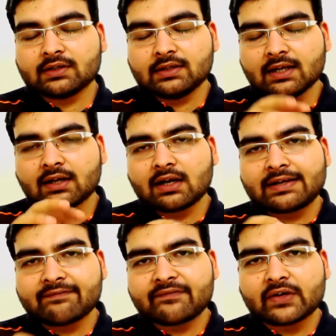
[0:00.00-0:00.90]
there are
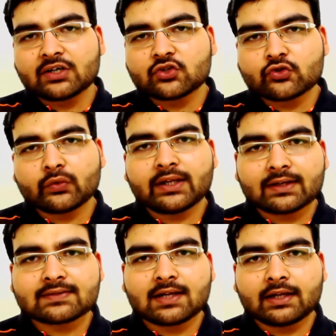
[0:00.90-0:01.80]
different
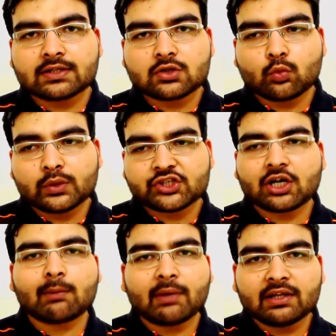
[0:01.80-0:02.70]
zodiac signs which
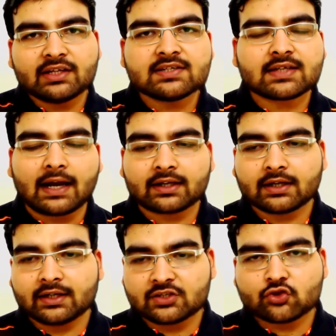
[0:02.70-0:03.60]
come in these
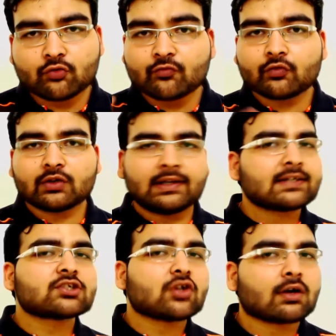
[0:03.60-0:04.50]
categories. So
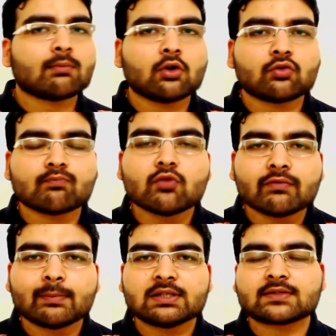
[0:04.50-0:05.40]
let's talk about
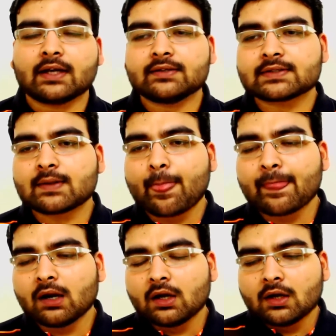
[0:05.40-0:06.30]
movable signs.
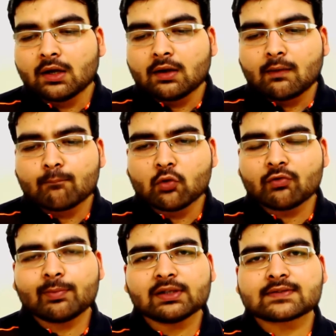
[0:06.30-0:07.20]

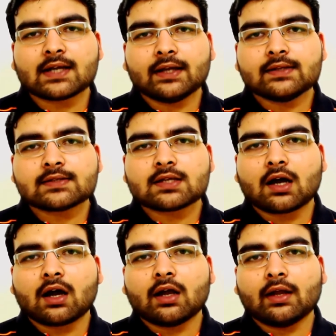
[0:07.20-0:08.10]
Movable signs,
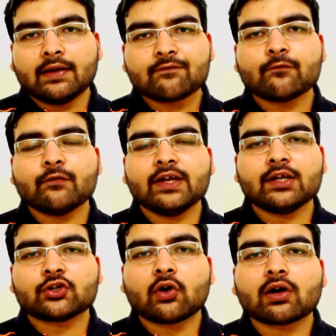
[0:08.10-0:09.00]
if
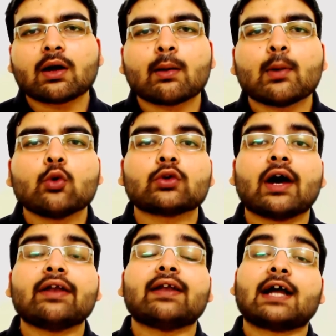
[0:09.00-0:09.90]
we talk about
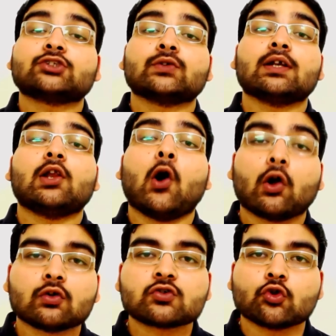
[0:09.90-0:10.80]
a natural
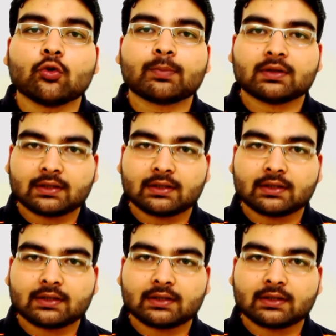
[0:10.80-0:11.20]
horoscope